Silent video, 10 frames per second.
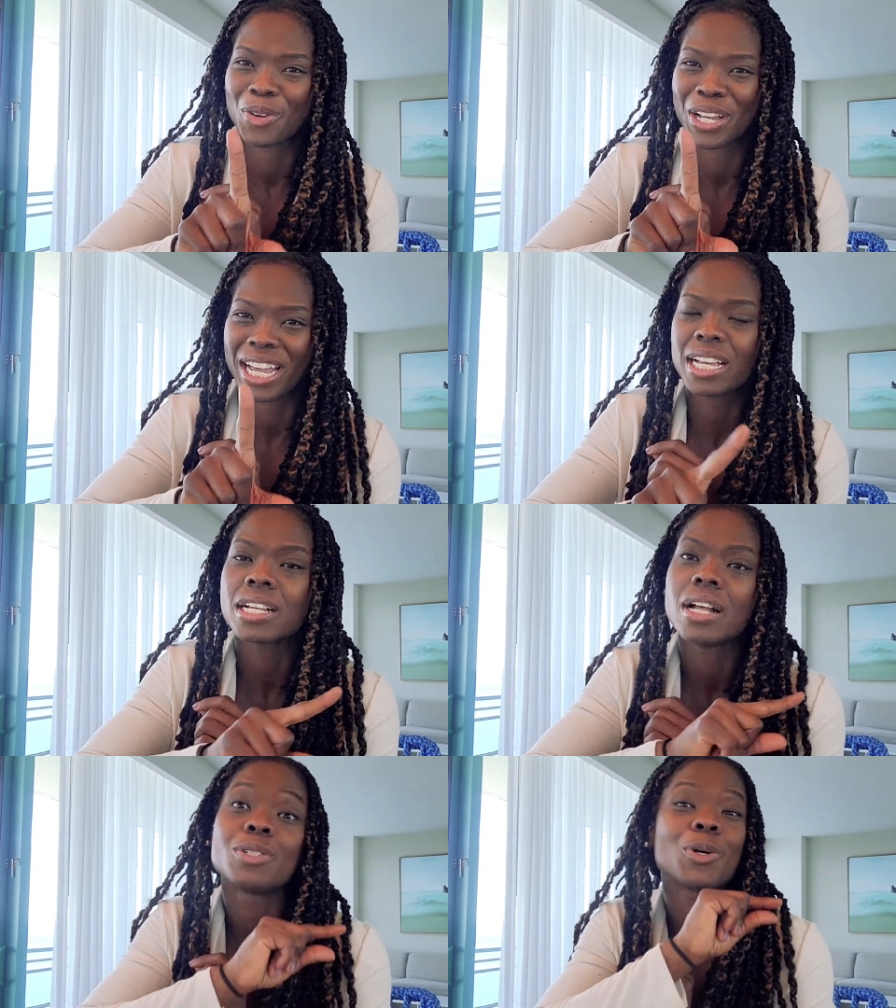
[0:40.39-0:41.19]
Okay?
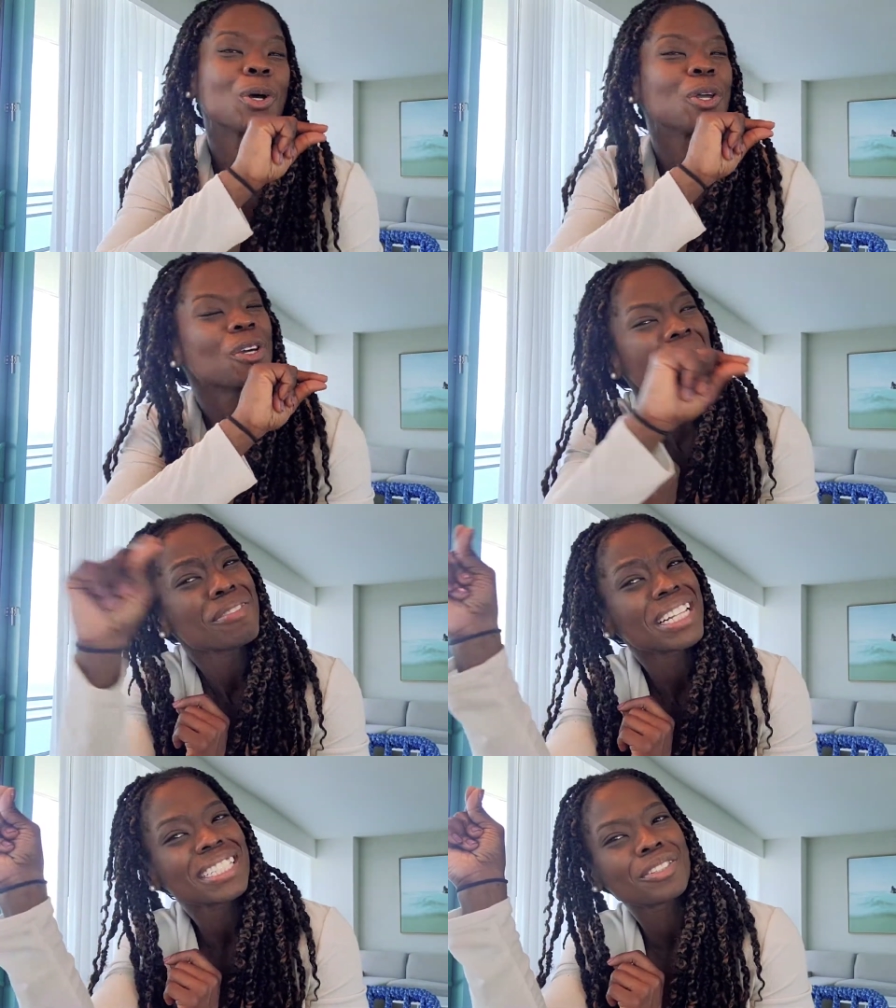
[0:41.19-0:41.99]
So you have
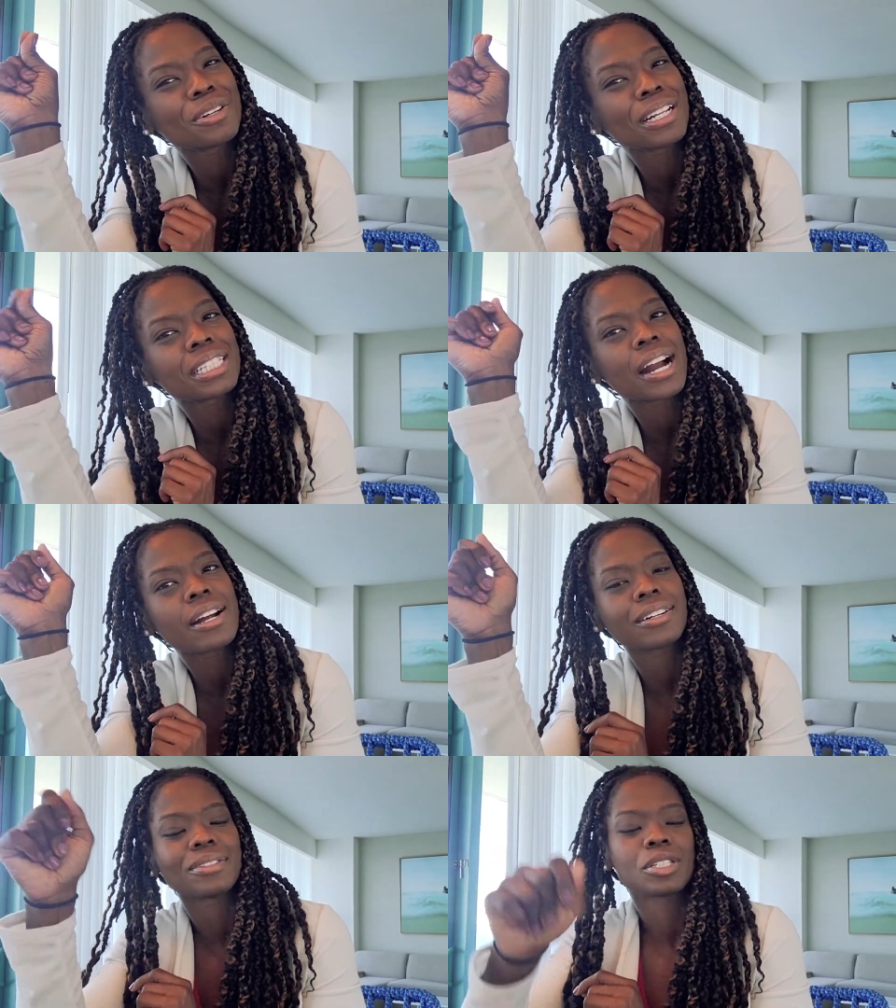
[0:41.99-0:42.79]
to listen to it
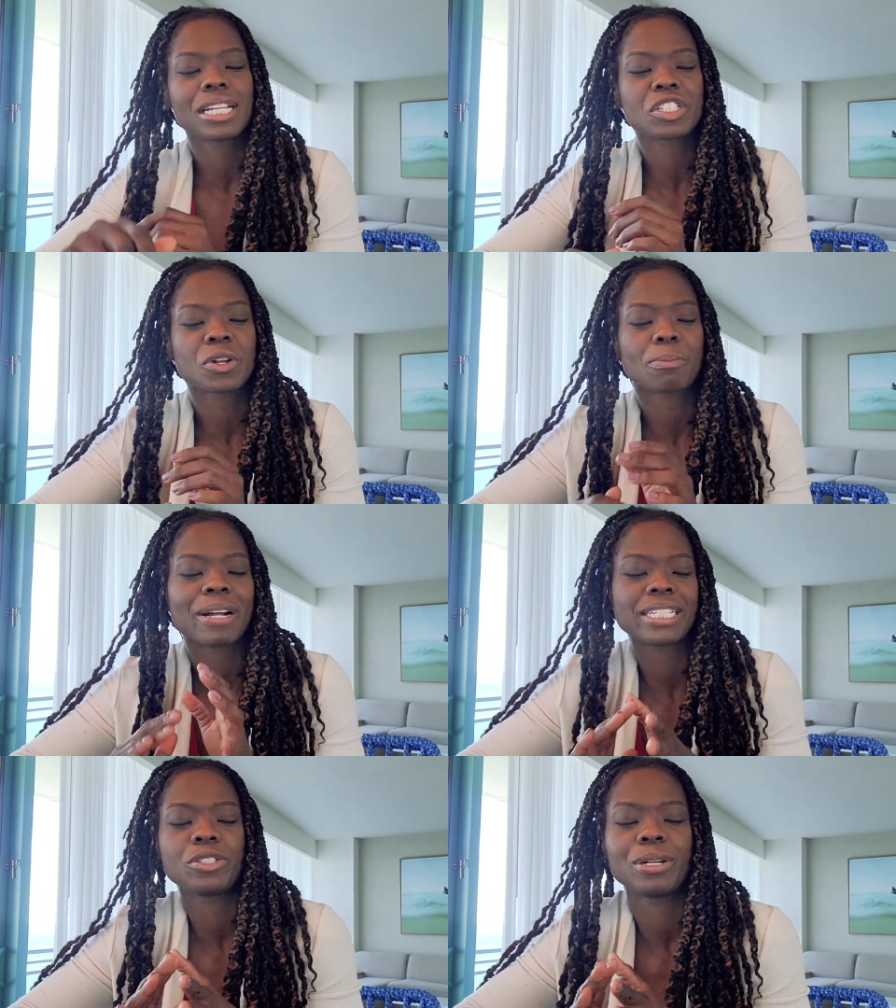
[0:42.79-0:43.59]
entire. So let's jump
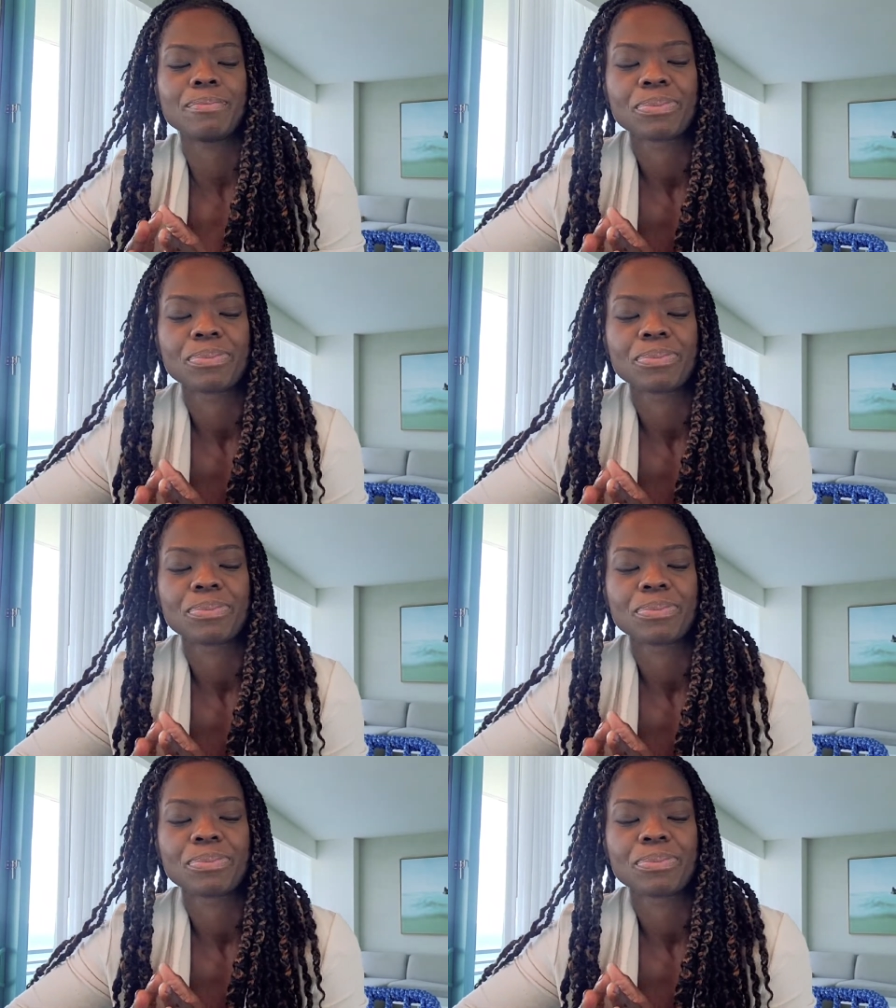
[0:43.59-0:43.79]
right into it.